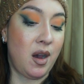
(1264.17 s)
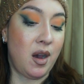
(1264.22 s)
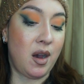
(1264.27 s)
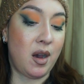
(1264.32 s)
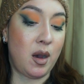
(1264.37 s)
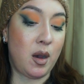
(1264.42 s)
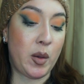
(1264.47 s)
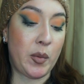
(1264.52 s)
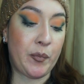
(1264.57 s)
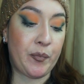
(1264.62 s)

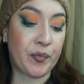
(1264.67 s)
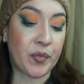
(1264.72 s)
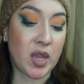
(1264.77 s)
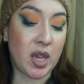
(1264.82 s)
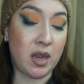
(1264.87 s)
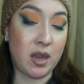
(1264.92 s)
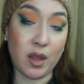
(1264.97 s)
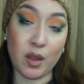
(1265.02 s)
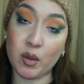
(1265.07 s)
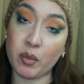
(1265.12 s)

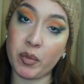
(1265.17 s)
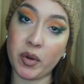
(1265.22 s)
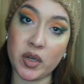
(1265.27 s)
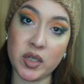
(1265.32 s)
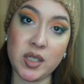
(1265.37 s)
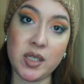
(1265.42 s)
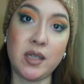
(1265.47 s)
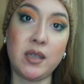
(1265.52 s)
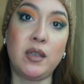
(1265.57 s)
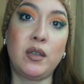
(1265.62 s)
another
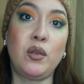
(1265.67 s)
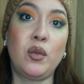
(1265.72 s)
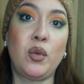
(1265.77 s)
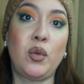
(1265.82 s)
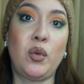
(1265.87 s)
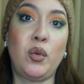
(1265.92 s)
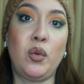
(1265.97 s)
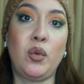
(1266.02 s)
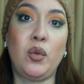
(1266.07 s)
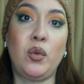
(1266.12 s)
person
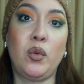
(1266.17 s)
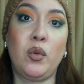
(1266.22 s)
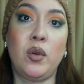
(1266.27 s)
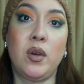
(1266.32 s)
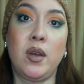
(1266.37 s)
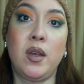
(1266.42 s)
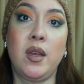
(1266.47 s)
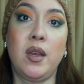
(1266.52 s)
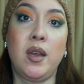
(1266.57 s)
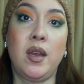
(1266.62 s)
who
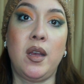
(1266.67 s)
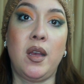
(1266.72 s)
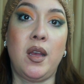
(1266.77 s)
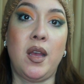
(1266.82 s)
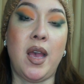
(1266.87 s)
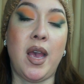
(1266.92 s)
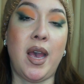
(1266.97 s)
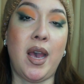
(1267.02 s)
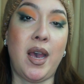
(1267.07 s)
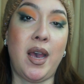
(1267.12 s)

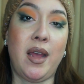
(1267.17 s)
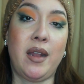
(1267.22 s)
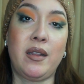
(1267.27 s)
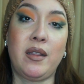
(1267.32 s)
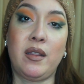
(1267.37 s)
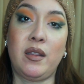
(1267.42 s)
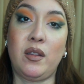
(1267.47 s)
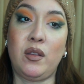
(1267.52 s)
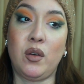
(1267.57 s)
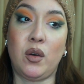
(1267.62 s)
had
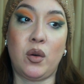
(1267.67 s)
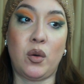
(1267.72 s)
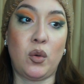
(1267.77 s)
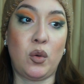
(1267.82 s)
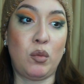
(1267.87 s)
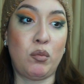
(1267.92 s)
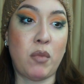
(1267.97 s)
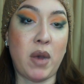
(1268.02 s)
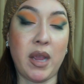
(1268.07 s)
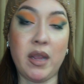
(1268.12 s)
the
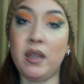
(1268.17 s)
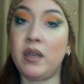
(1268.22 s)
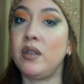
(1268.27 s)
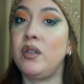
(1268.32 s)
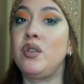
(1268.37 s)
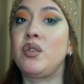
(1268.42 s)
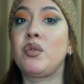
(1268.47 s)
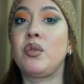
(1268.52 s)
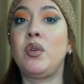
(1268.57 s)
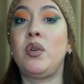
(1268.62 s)
whole mind
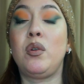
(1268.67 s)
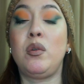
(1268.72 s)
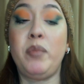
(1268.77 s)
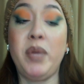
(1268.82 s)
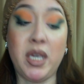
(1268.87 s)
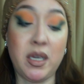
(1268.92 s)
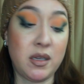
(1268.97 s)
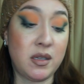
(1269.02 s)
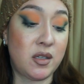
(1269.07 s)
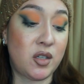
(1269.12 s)
control,
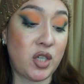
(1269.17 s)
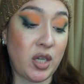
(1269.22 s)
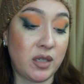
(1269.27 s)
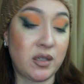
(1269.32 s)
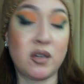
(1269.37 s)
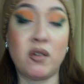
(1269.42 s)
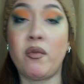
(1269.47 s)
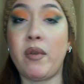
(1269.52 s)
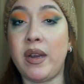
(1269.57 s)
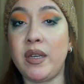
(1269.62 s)
because
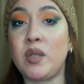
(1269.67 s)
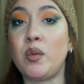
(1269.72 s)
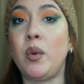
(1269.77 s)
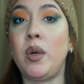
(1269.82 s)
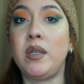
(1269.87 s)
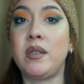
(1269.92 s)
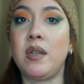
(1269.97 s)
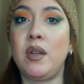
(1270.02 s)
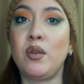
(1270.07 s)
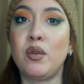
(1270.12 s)
Jason Rice
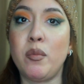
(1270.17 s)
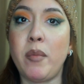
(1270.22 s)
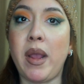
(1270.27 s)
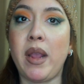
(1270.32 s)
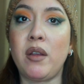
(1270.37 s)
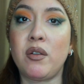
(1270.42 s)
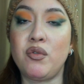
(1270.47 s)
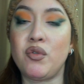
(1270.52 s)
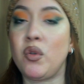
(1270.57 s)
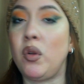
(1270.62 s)
was under
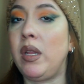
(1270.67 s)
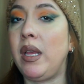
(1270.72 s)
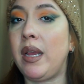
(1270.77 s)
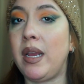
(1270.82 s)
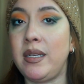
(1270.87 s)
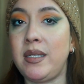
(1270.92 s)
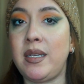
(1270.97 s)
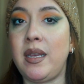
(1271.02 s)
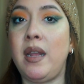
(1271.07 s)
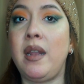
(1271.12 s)
mind control. Like I
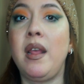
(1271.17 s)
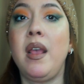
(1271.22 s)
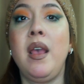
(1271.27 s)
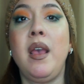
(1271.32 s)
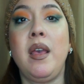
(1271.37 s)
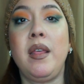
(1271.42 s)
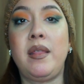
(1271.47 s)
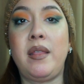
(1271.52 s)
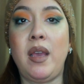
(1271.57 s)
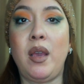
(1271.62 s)
said,
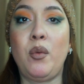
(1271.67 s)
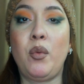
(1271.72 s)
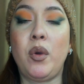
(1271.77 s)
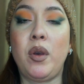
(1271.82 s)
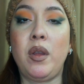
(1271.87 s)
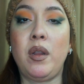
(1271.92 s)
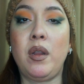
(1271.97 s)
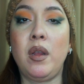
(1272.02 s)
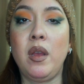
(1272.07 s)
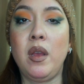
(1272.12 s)
they
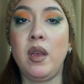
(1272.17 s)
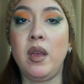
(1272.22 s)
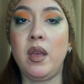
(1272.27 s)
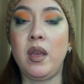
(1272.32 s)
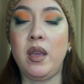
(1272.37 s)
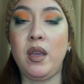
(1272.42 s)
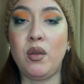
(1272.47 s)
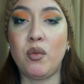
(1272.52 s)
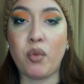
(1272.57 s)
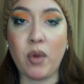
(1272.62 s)
would
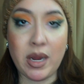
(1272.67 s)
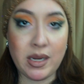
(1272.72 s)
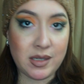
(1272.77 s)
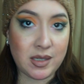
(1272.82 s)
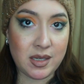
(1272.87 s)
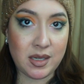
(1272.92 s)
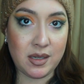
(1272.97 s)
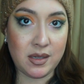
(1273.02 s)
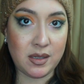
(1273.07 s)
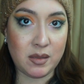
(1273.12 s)

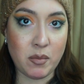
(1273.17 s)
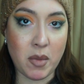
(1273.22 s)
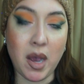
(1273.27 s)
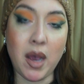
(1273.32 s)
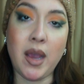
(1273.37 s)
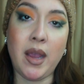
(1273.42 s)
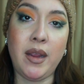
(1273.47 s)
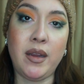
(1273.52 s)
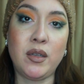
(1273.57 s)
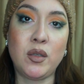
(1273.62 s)
erase his
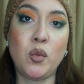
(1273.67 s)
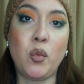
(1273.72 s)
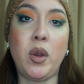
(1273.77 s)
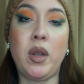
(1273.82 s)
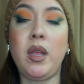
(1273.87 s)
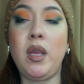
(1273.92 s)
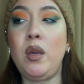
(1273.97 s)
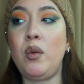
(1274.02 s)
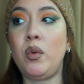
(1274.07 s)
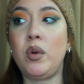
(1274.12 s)
mind when
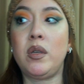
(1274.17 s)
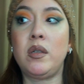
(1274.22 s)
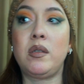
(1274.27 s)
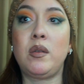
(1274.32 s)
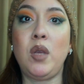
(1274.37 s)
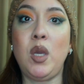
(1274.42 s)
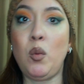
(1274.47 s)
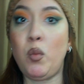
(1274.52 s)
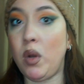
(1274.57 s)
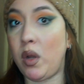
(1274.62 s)
he
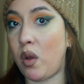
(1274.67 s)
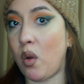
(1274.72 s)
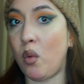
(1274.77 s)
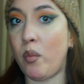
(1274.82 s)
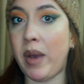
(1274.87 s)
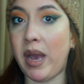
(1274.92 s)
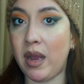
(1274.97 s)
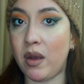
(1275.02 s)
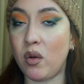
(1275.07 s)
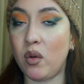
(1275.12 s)
would go
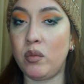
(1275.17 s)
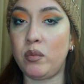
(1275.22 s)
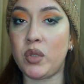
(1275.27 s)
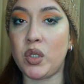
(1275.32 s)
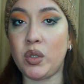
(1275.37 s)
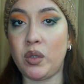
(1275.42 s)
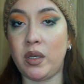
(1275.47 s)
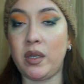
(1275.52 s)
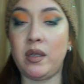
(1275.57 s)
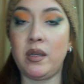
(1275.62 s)
back home
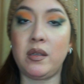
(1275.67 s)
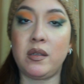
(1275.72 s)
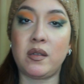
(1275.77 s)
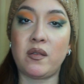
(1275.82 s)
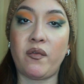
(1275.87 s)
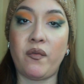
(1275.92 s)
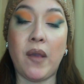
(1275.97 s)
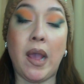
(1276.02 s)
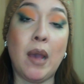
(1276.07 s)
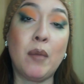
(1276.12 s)
to his
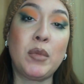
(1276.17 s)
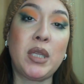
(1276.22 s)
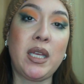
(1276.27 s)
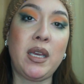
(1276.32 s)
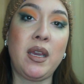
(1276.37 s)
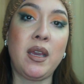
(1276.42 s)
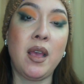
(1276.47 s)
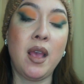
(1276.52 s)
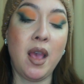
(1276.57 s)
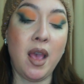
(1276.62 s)

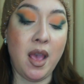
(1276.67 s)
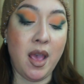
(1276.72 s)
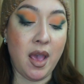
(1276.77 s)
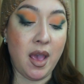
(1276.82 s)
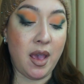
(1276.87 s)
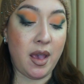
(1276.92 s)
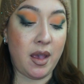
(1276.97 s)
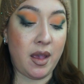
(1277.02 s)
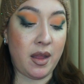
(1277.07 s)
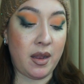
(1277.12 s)
family,
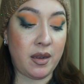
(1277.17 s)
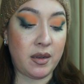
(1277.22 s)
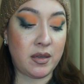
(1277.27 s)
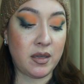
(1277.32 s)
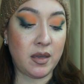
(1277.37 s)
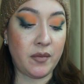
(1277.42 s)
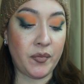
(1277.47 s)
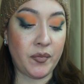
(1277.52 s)
and